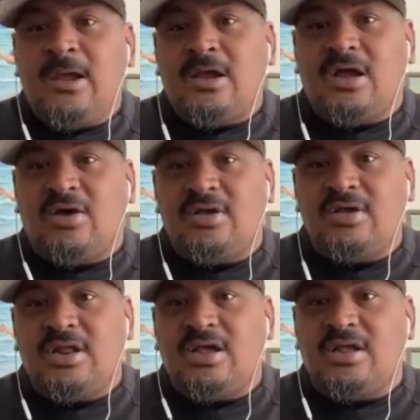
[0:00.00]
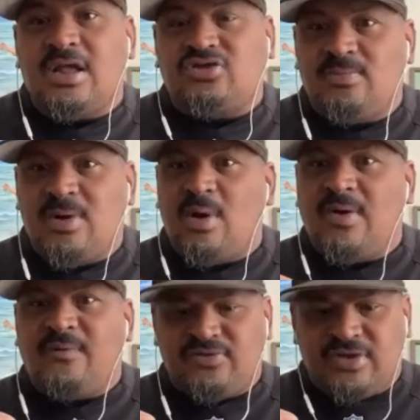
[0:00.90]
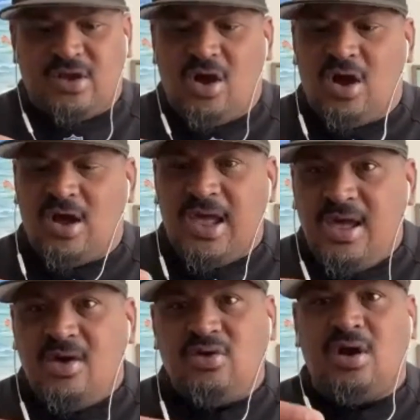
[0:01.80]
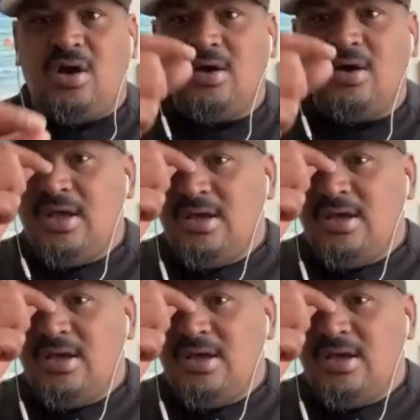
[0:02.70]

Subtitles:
And I told my wife, I was like, "Oh hell no!"